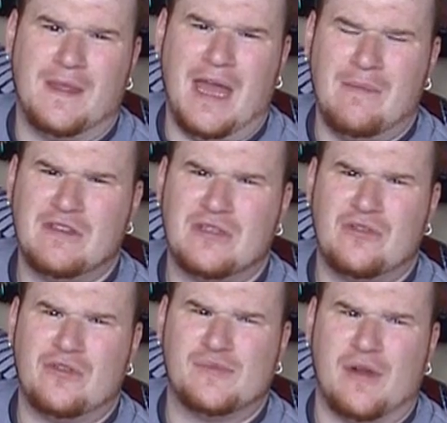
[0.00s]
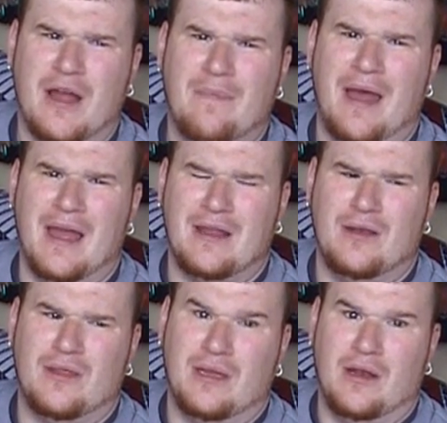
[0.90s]
Abin was brought back, and
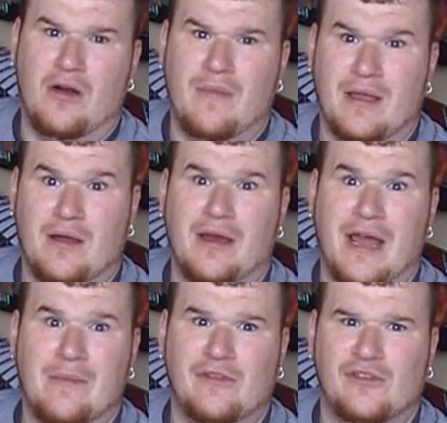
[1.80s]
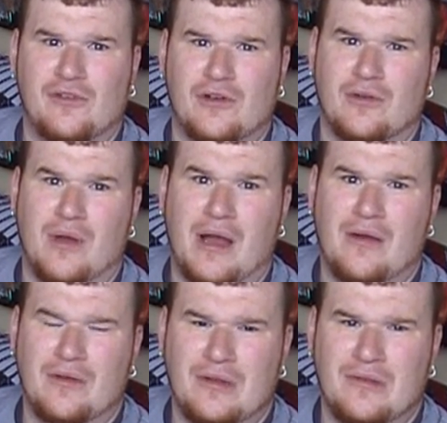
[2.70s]
you're thinking, oh my God, Abin
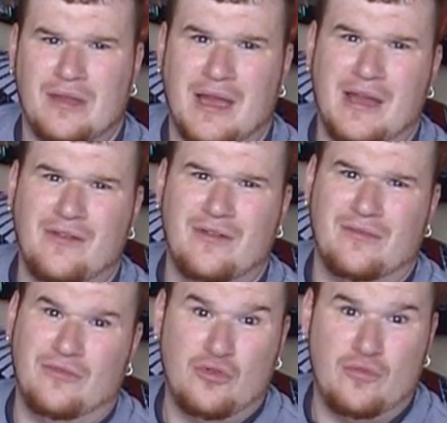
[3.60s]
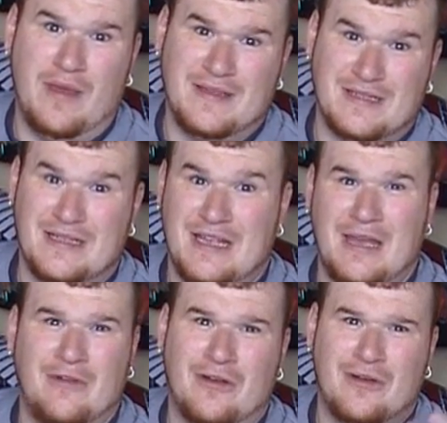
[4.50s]
wow, you know, the guy who basically
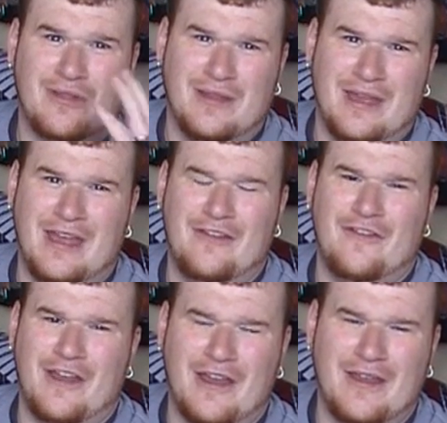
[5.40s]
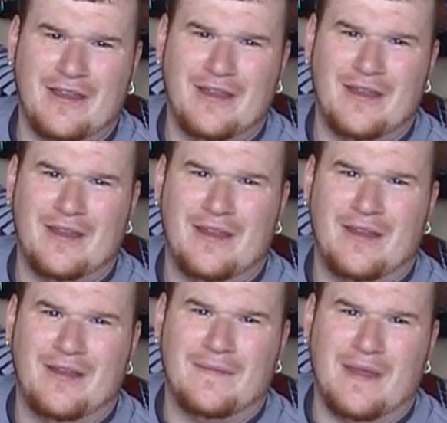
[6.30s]
came to Earth and gave
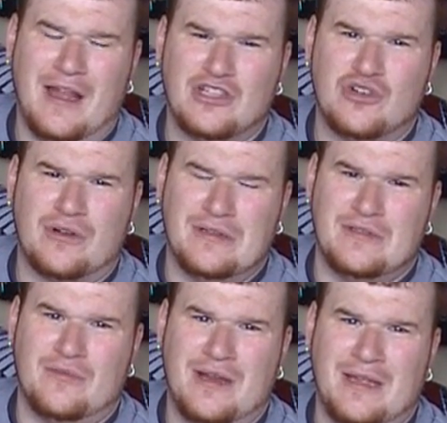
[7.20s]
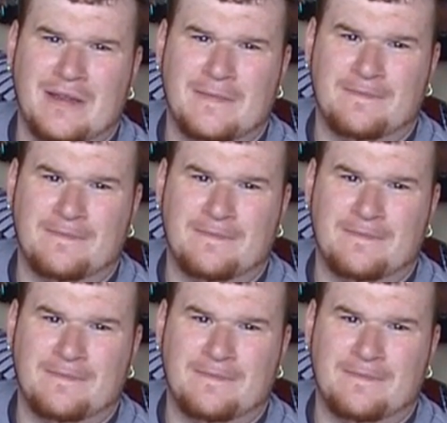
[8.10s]
Hal Jordan's ring